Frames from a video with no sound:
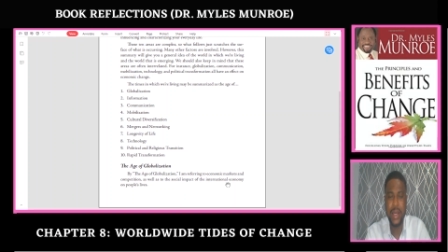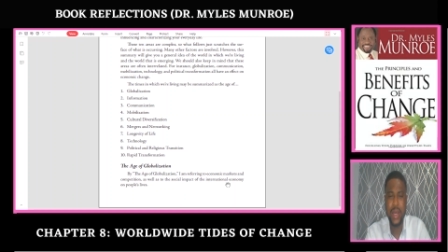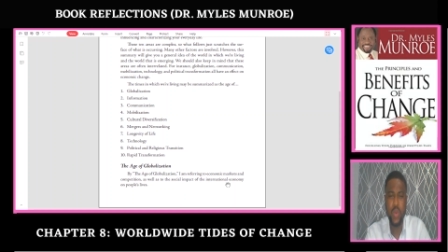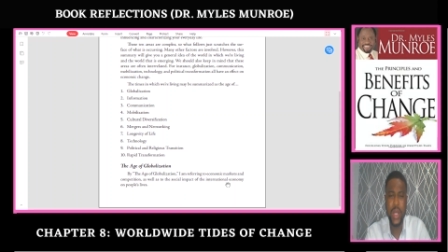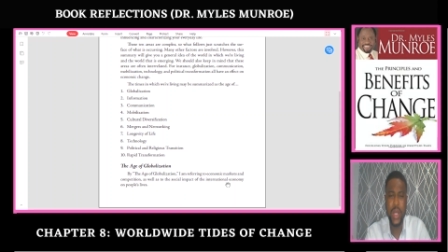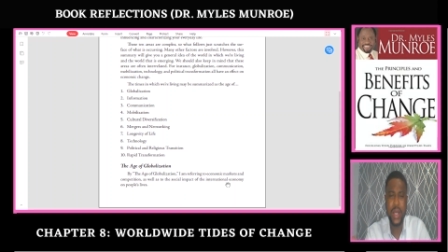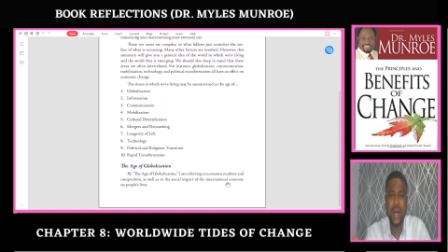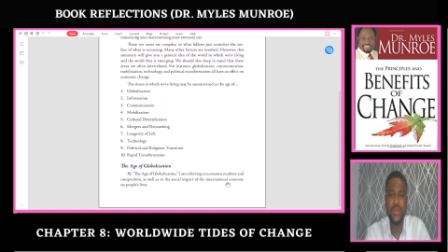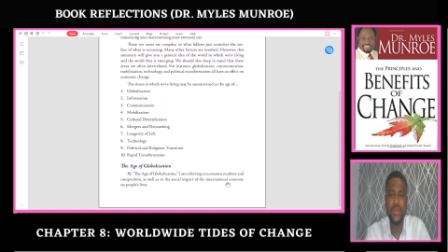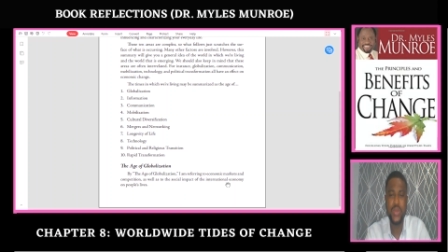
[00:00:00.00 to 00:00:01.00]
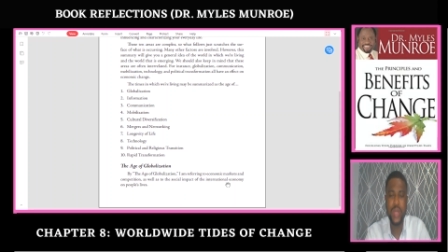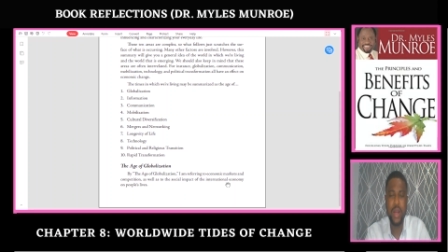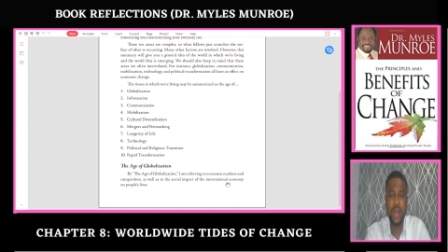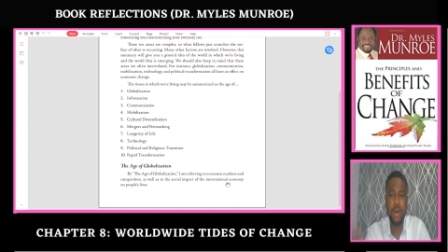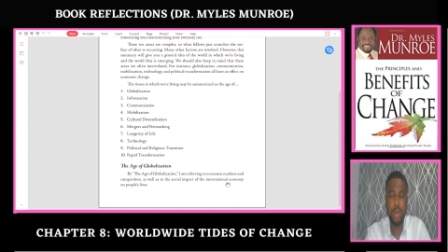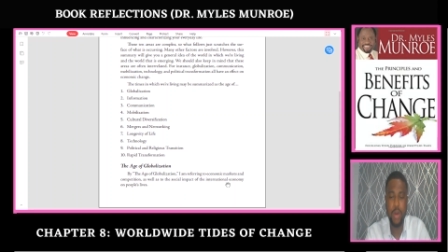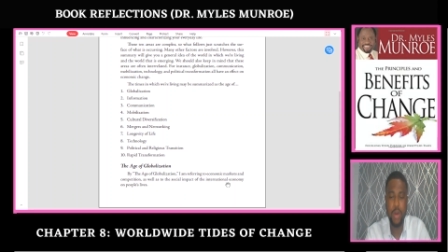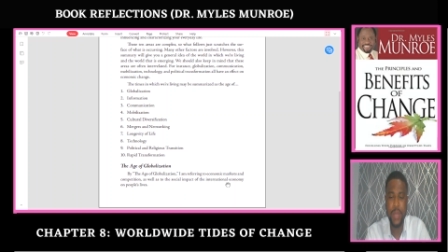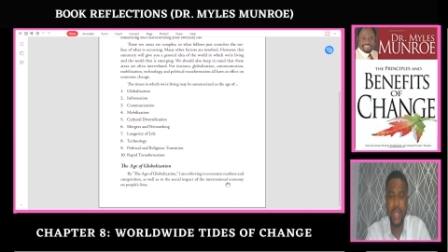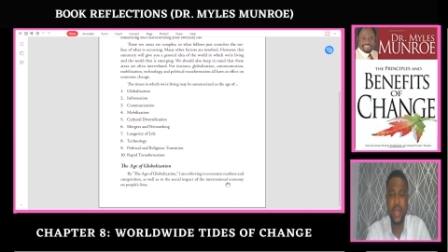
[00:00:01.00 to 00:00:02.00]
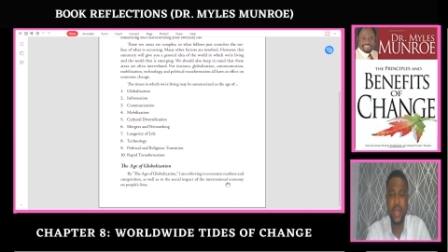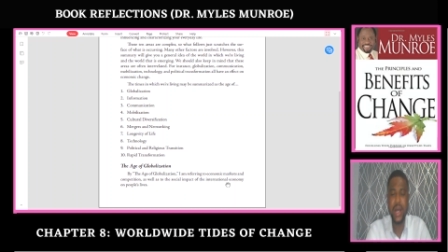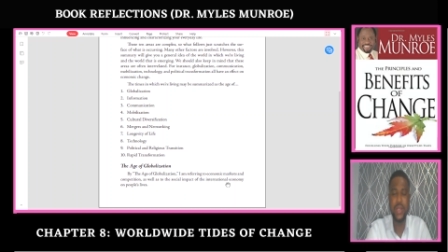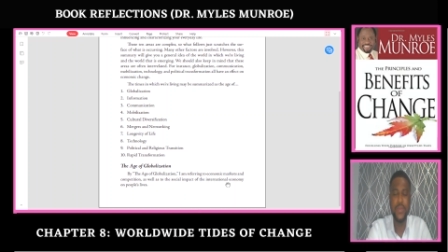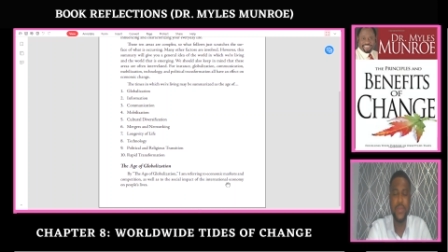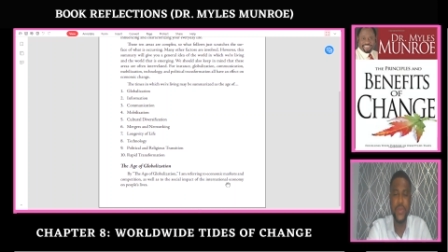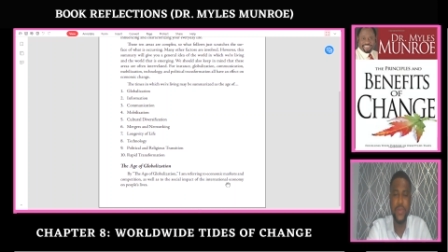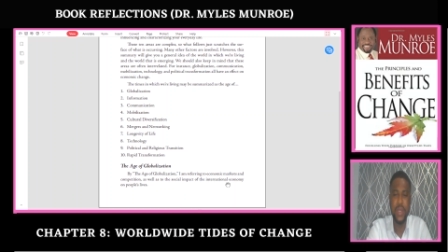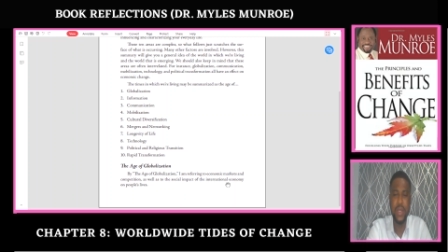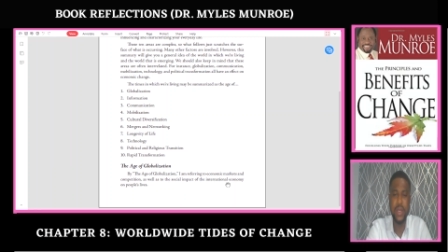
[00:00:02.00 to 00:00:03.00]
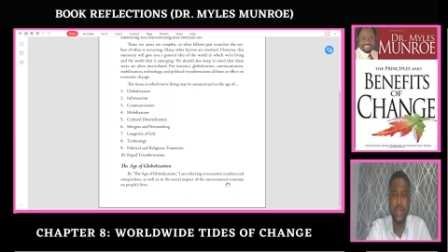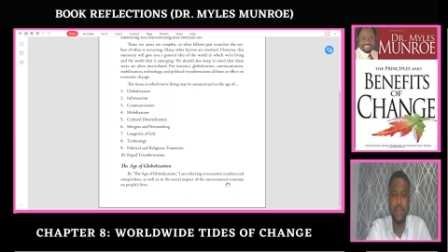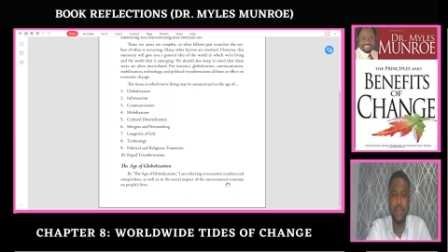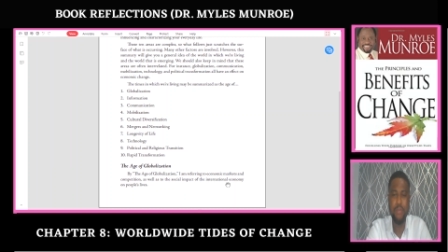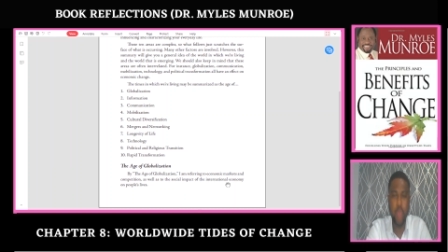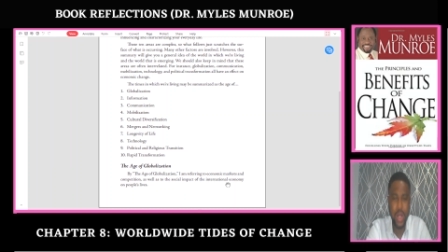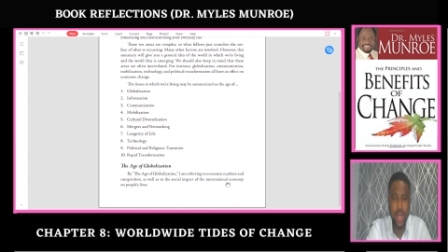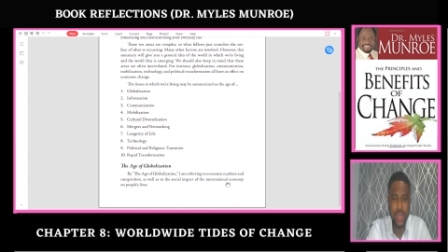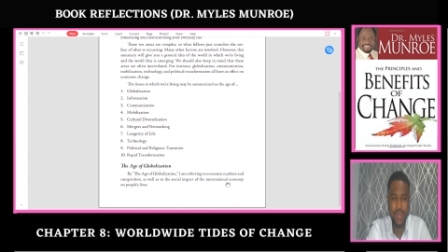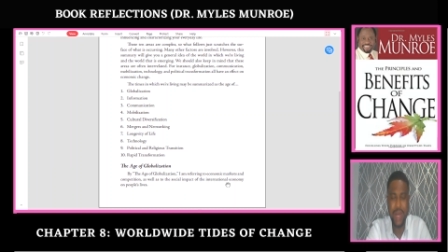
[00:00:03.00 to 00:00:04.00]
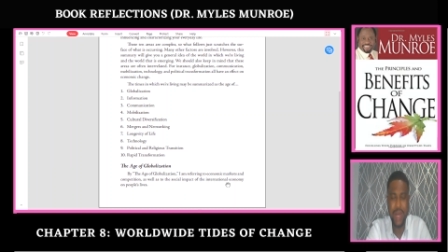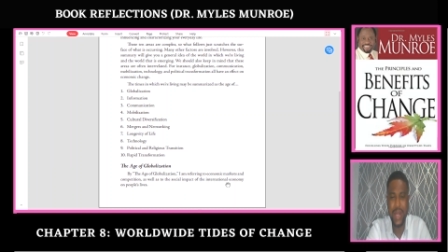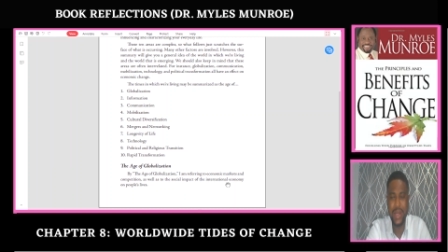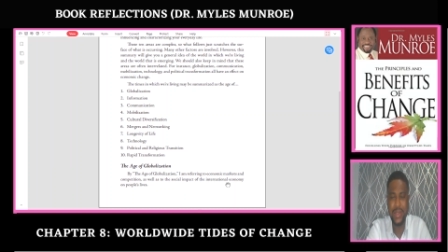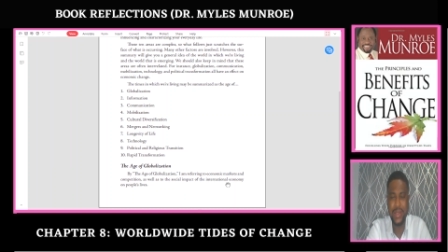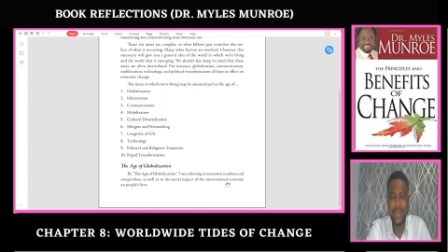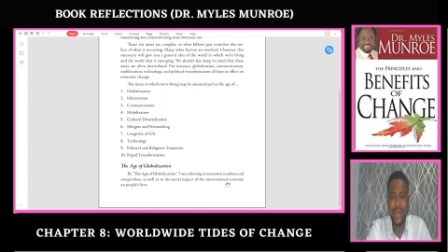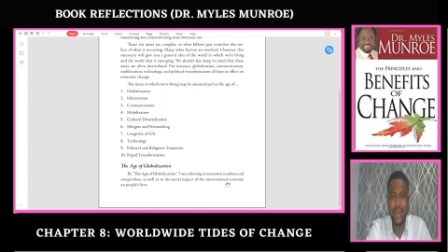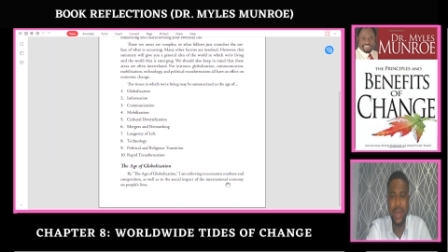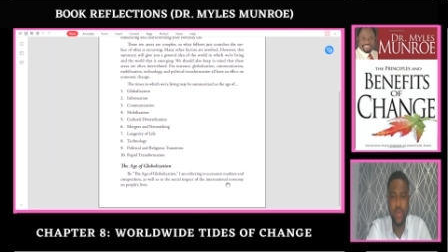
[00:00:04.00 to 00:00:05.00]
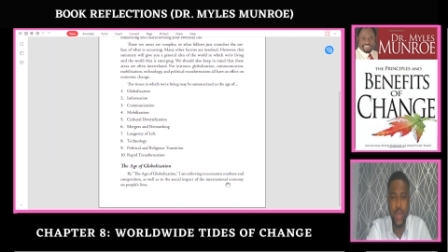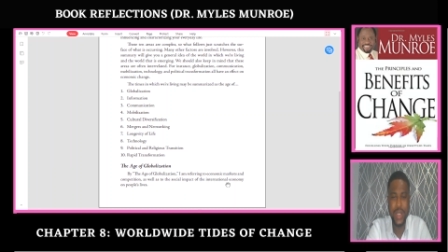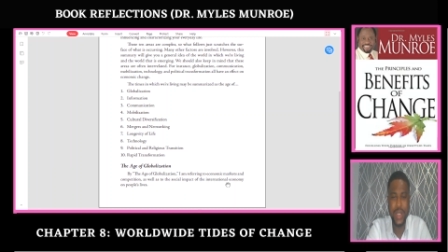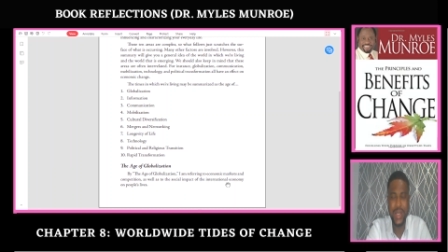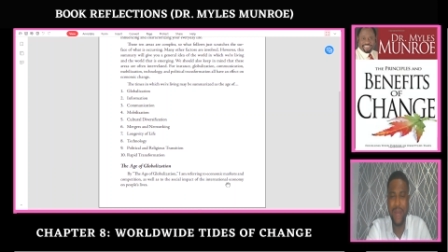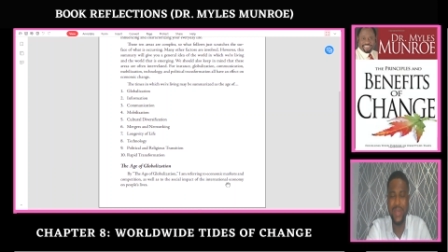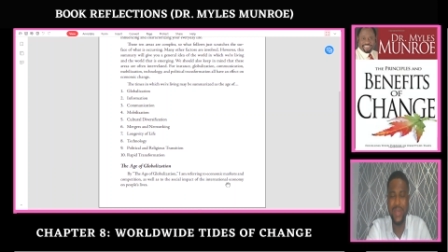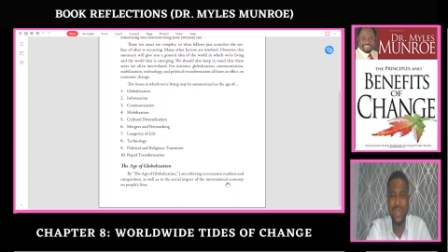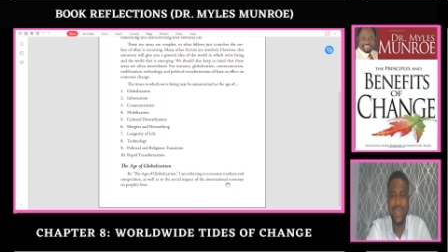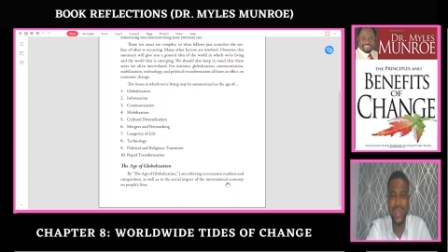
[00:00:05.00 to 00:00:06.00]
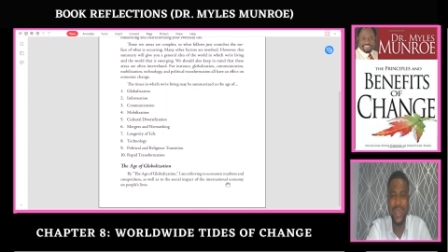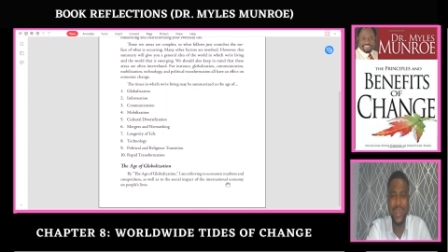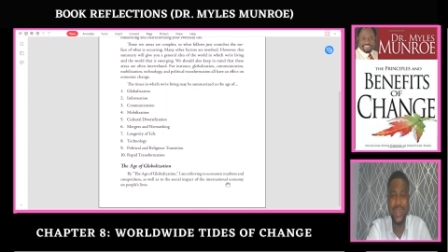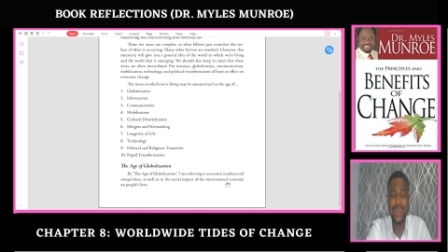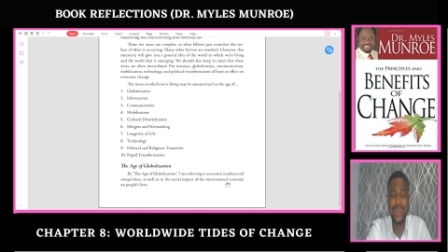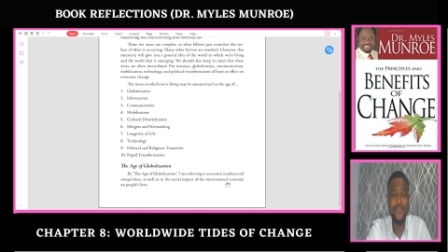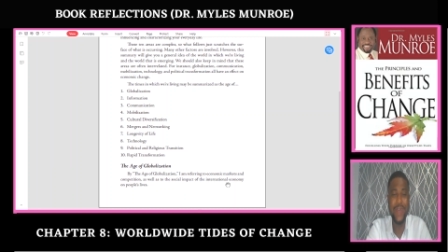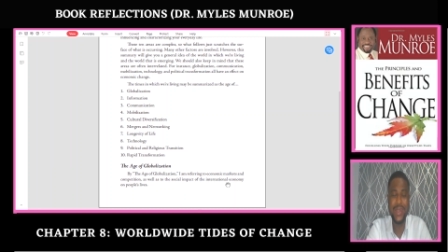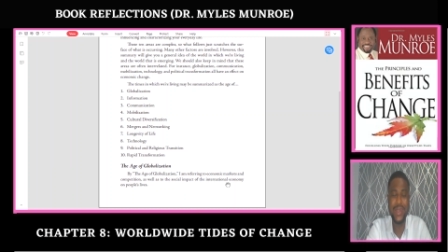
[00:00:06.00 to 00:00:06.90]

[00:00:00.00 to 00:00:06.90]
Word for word: And when it comes to the economic atmosphere, the world market, and what is happening there, it affects